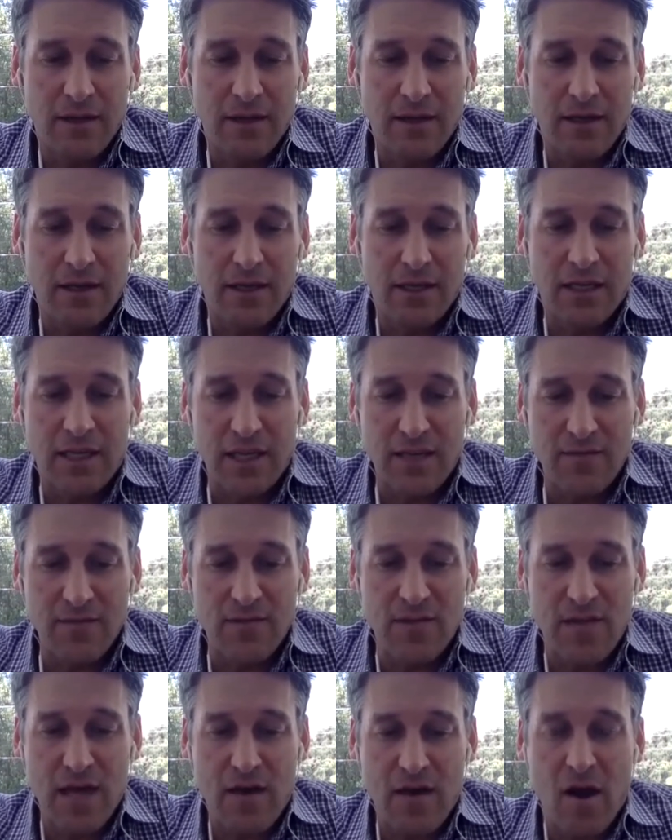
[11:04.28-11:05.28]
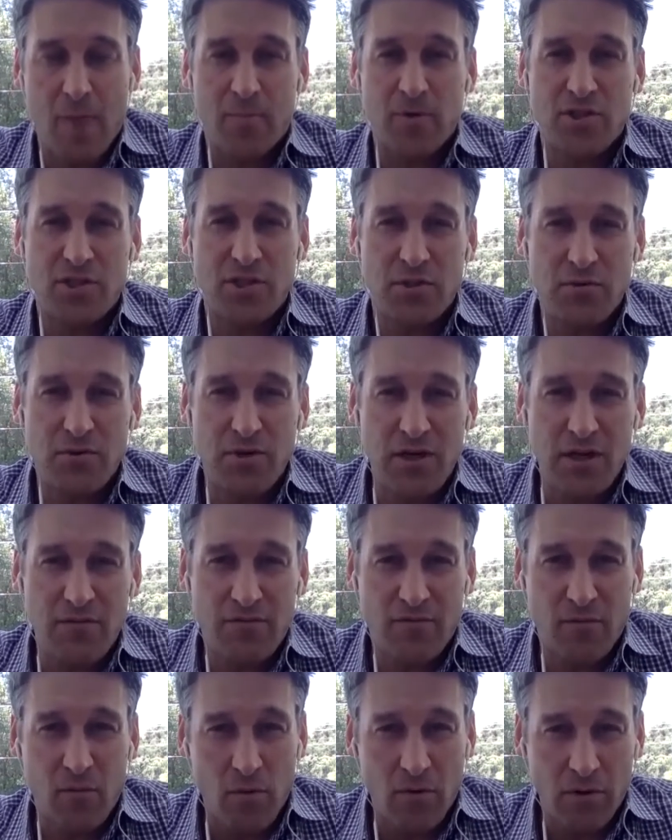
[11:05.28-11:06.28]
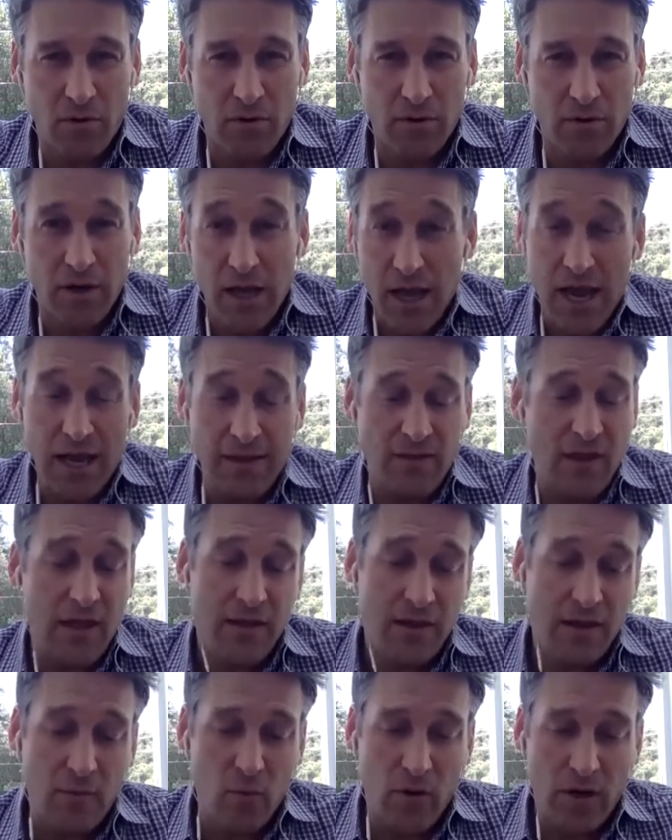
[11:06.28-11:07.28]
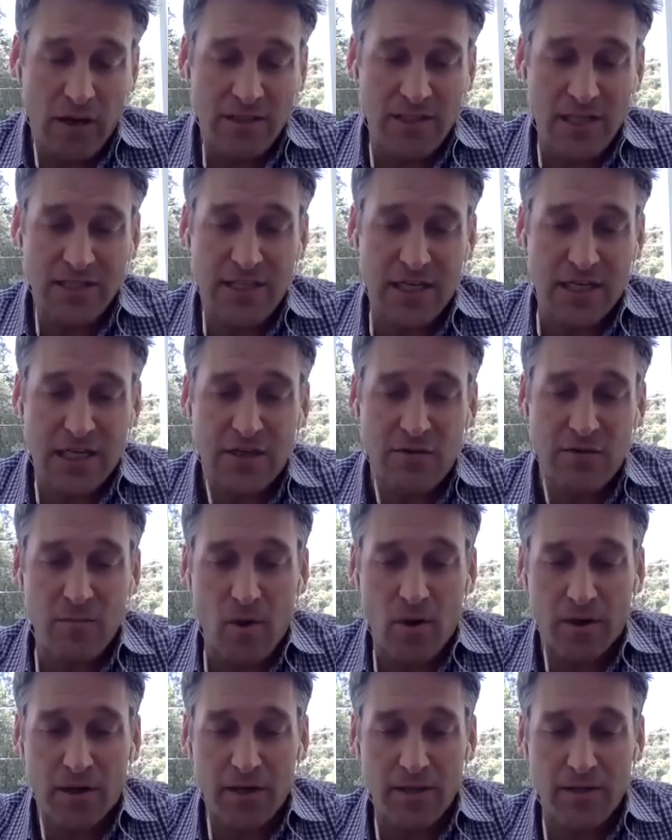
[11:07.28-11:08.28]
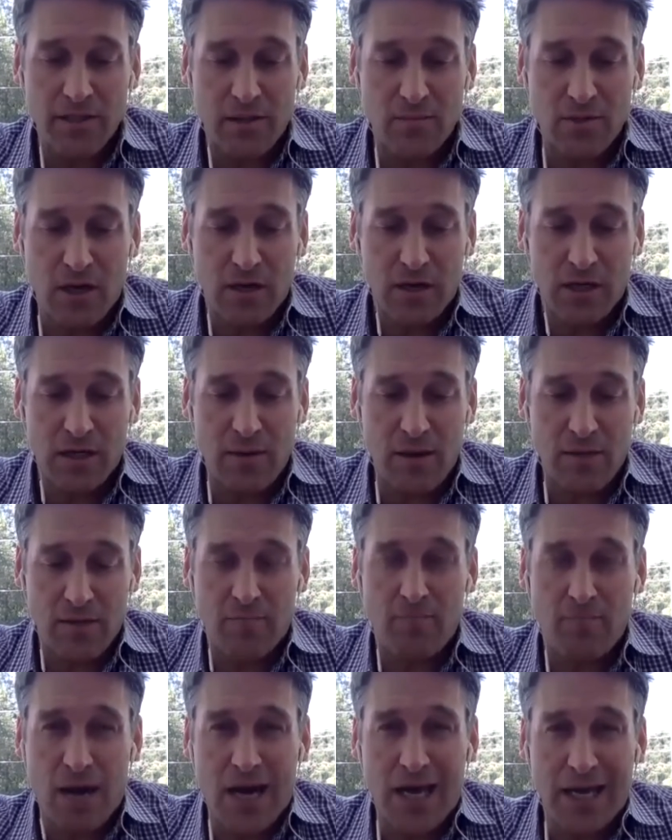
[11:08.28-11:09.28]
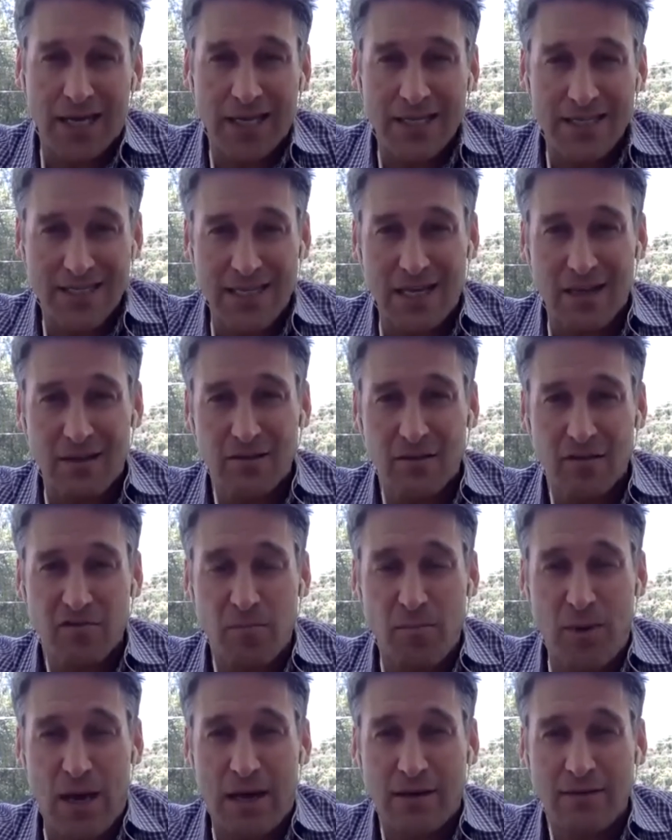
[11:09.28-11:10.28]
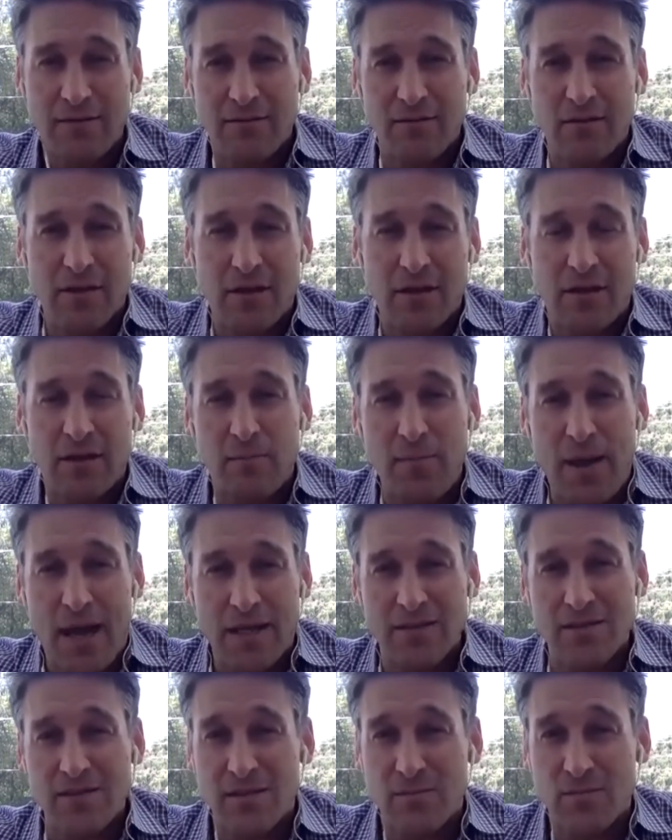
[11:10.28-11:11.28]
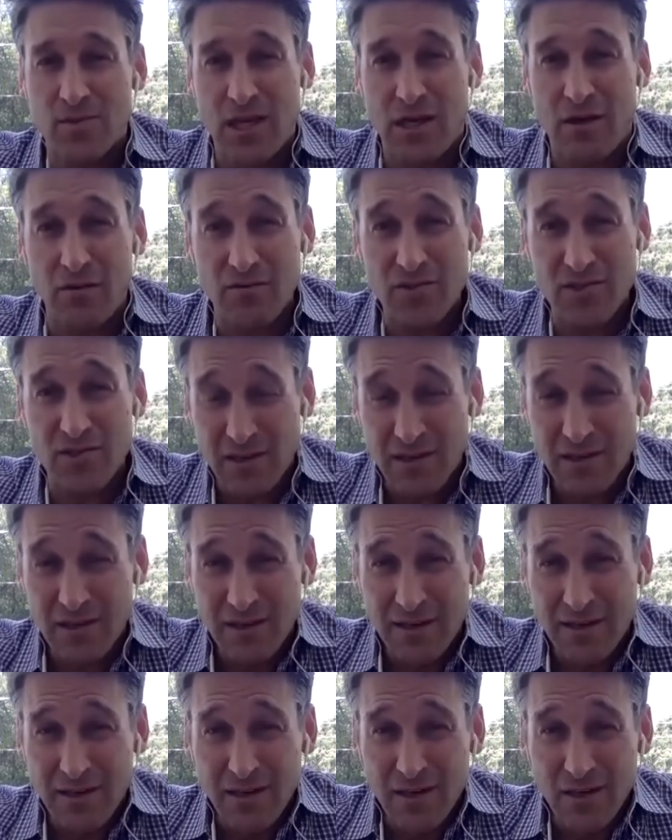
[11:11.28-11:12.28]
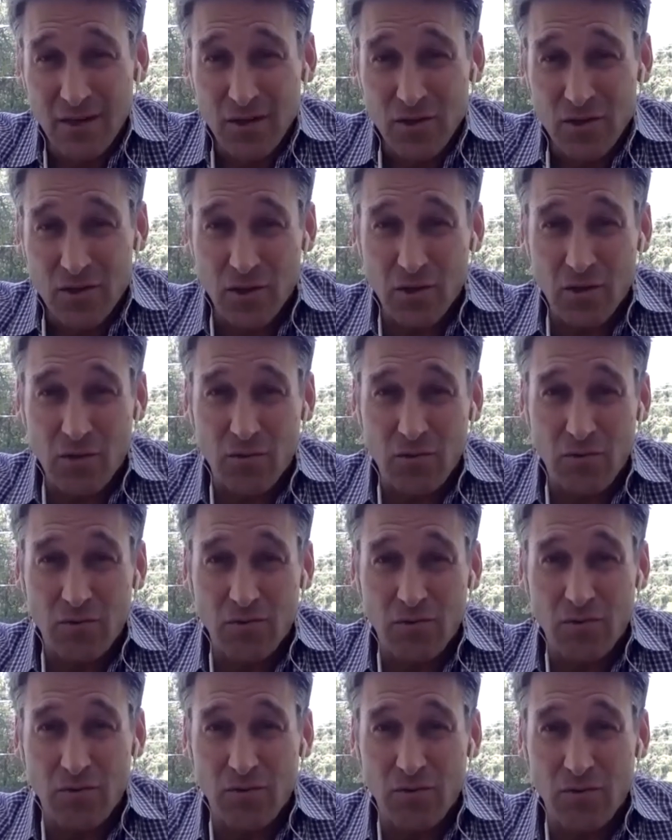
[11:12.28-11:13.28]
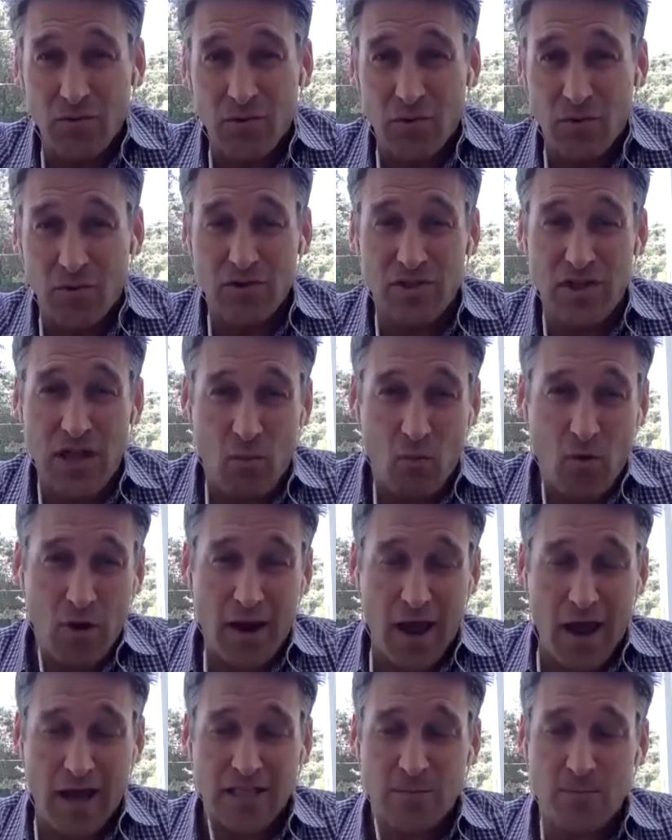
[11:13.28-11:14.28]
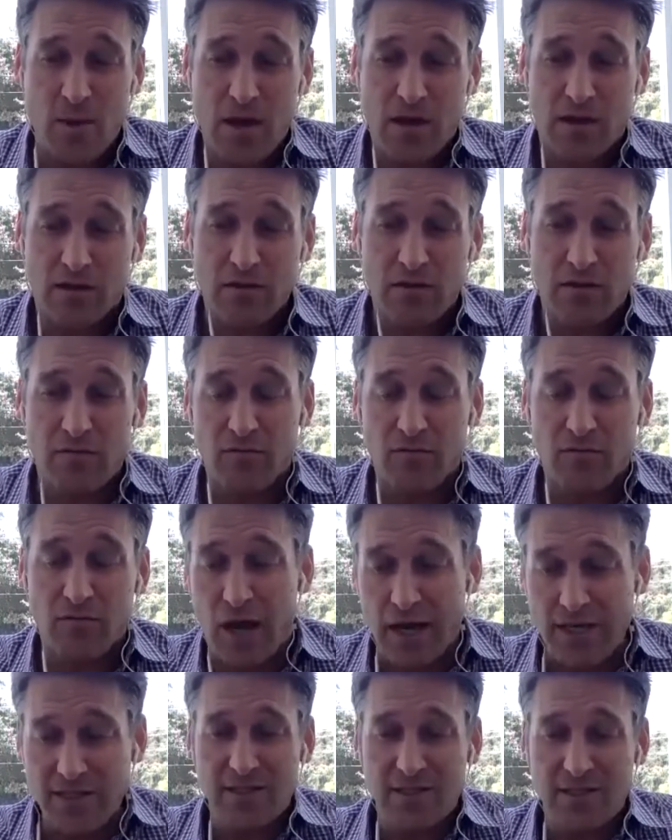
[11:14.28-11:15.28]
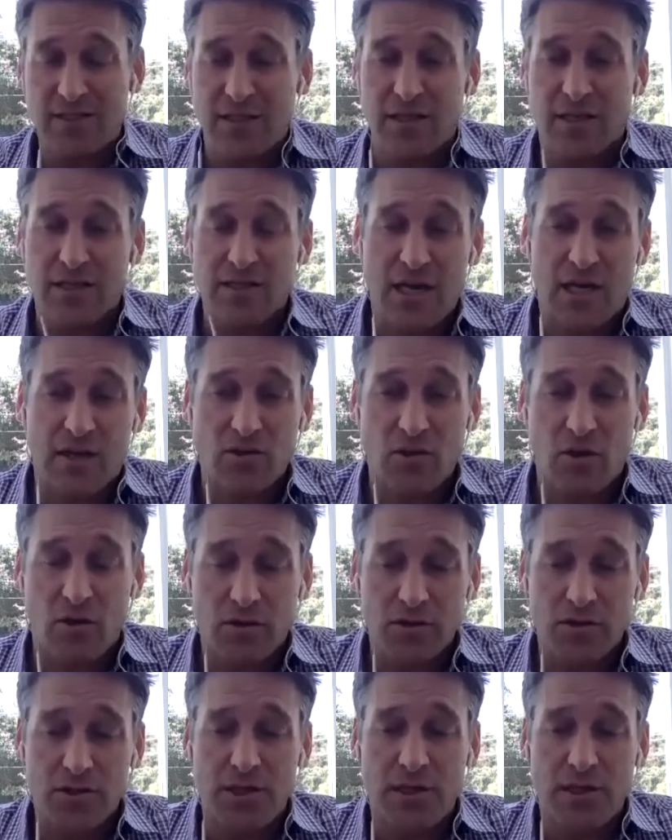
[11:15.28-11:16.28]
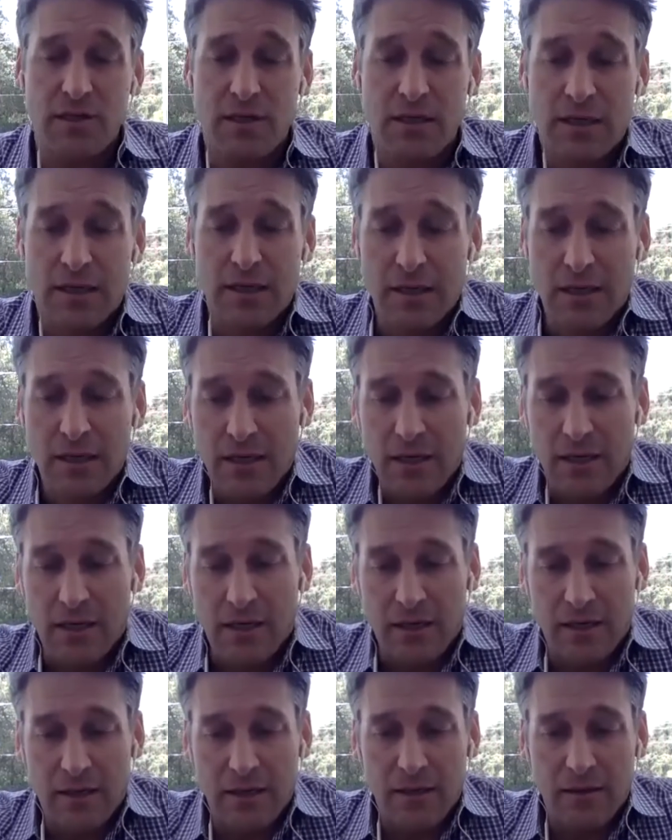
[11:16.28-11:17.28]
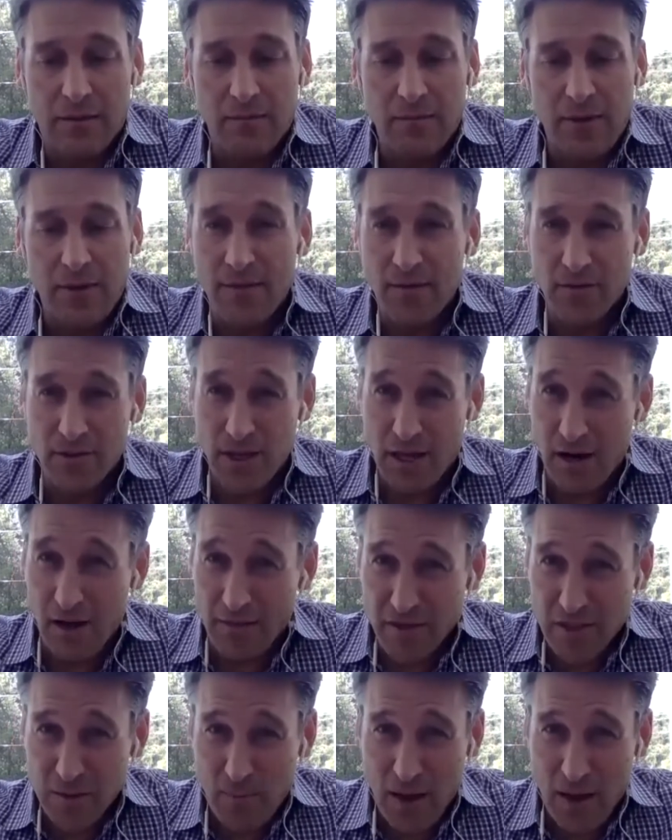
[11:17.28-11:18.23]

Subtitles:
it gives that opportunity for, and when I say secondary markets, I'm talking about the buying and selling of patents themselves. So there is that one aspect of licensing a technology, and there's that other